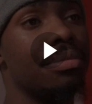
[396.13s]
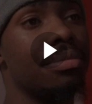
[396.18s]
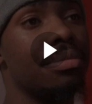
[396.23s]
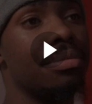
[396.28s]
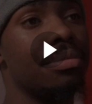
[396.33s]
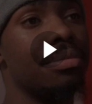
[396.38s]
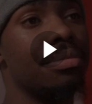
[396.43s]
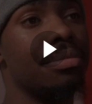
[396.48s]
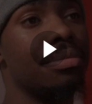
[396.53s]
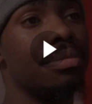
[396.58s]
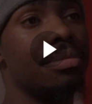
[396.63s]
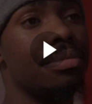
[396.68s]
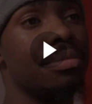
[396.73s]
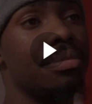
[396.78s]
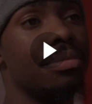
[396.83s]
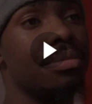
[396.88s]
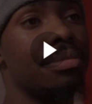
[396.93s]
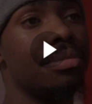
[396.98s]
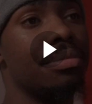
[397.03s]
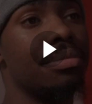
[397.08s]

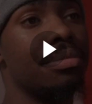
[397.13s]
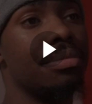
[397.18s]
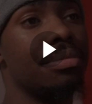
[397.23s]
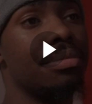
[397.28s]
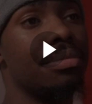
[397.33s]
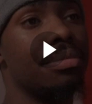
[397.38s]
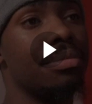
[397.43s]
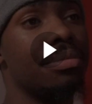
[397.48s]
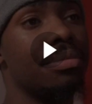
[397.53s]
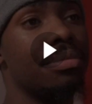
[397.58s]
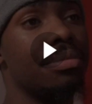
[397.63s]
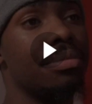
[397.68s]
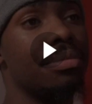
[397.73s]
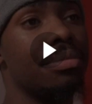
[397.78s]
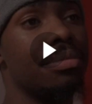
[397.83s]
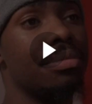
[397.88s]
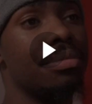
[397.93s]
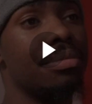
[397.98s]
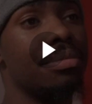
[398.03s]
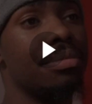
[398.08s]

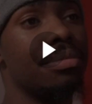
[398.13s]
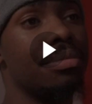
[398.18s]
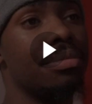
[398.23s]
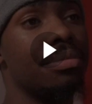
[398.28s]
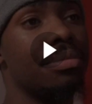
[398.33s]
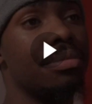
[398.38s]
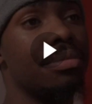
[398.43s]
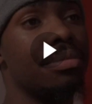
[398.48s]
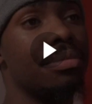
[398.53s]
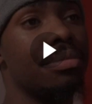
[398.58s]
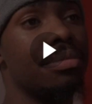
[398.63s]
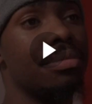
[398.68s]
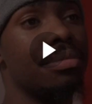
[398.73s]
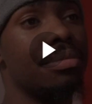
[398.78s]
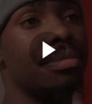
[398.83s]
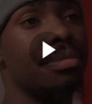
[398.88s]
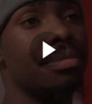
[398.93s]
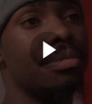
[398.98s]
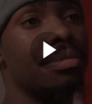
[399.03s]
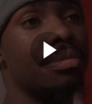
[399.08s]

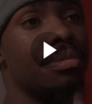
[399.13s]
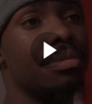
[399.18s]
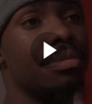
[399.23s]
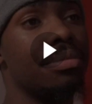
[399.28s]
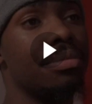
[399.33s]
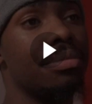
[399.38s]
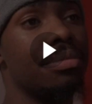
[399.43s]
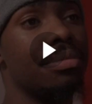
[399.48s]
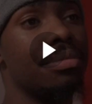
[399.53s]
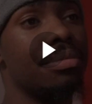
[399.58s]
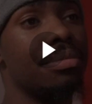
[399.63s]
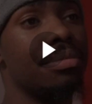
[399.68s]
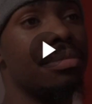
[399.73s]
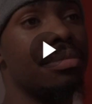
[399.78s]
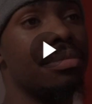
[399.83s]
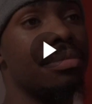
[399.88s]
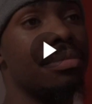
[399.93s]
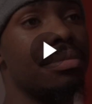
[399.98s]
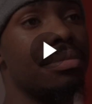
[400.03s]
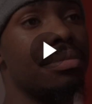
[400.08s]

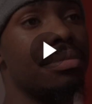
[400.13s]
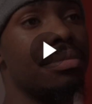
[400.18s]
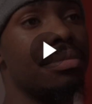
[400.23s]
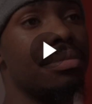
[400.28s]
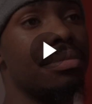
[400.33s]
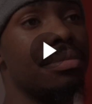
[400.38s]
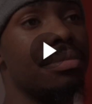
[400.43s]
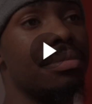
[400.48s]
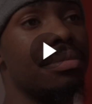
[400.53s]
The person shown says nothing.